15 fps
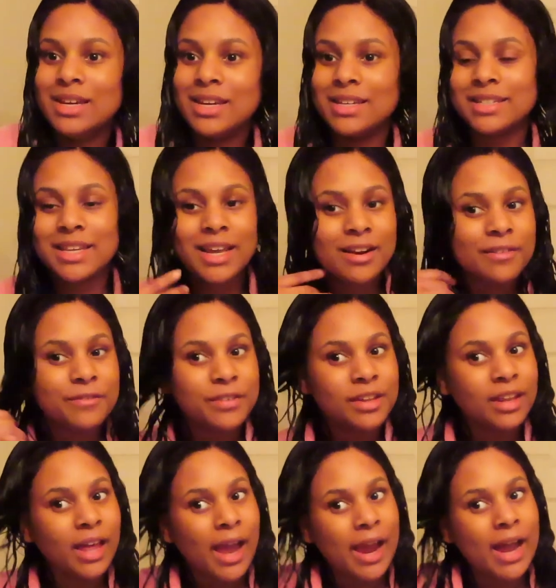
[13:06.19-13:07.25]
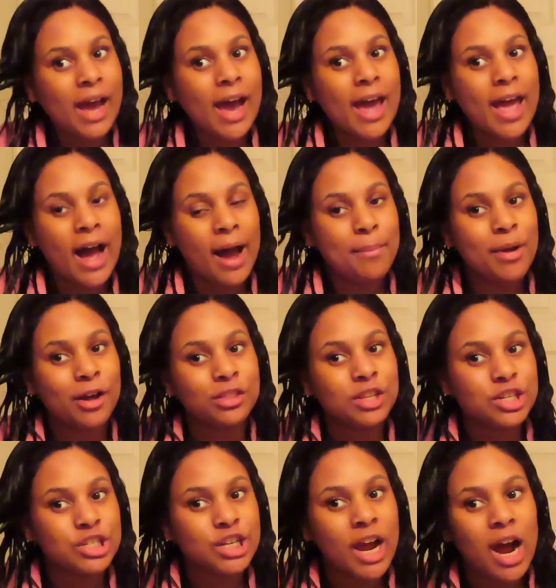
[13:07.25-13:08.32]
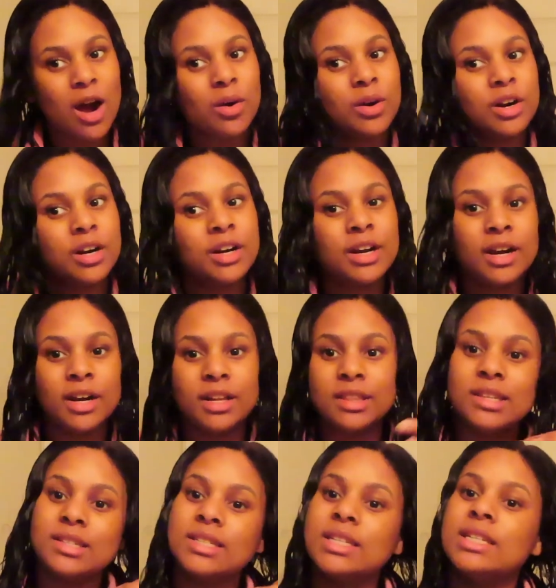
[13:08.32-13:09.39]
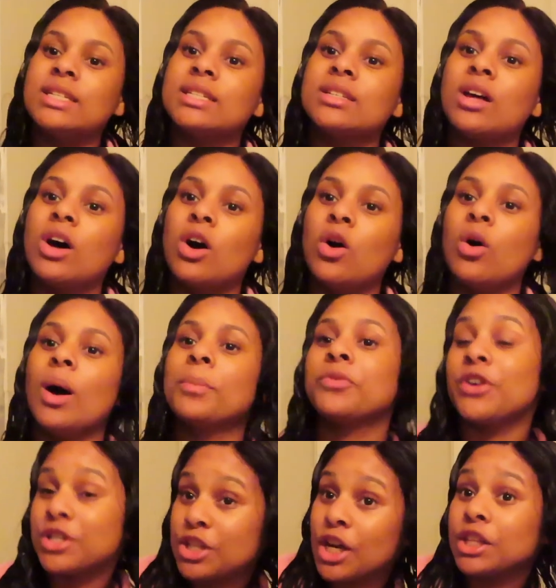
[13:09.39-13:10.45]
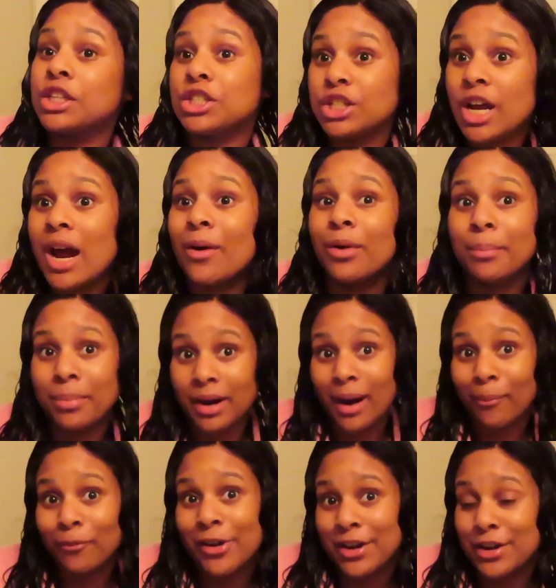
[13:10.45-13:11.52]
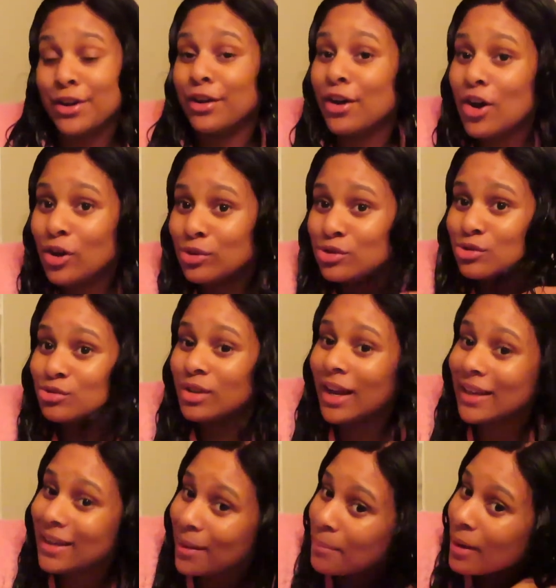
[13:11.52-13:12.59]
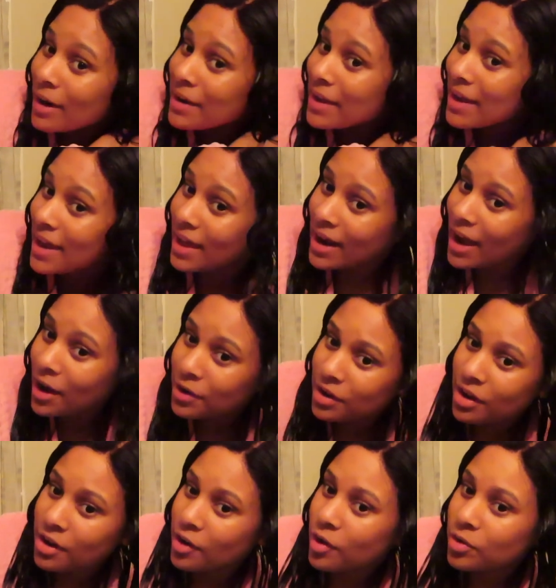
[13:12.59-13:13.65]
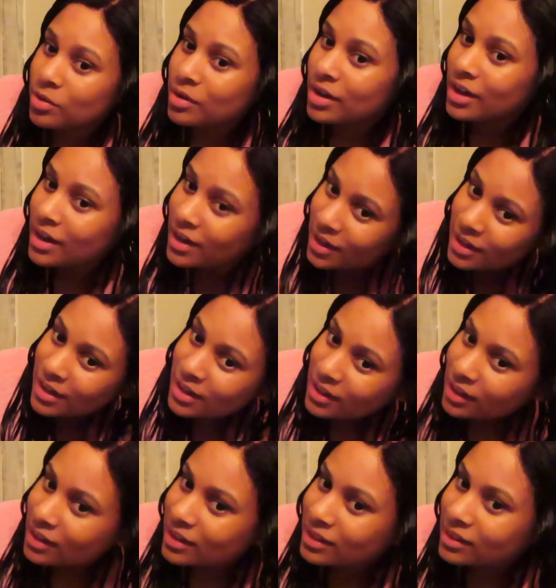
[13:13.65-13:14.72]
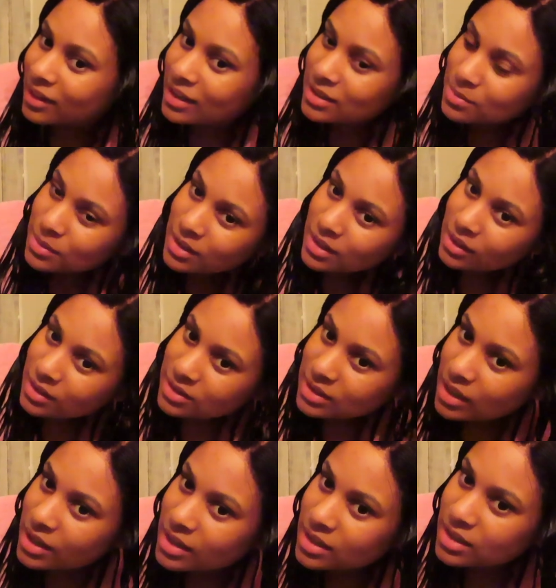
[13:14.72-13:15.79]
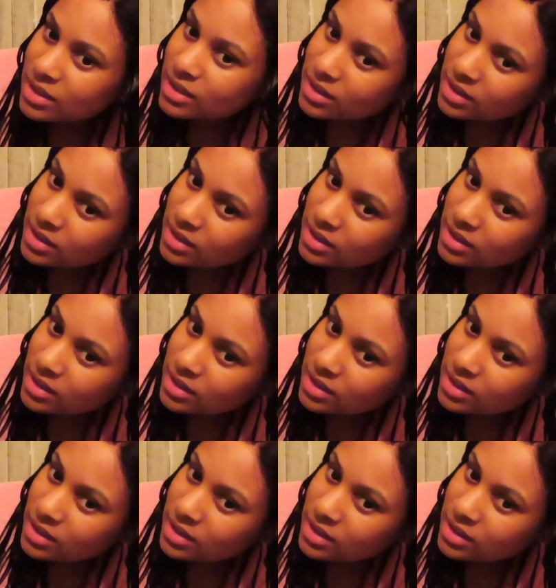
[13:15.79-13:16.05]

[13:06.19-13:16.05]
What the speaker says: instead of it like I'm out the shower, this is, oh, I'm fresh out the shower, but I'm ready to go too. Like, I'm about to head out, you know? Like, that's what it looks like.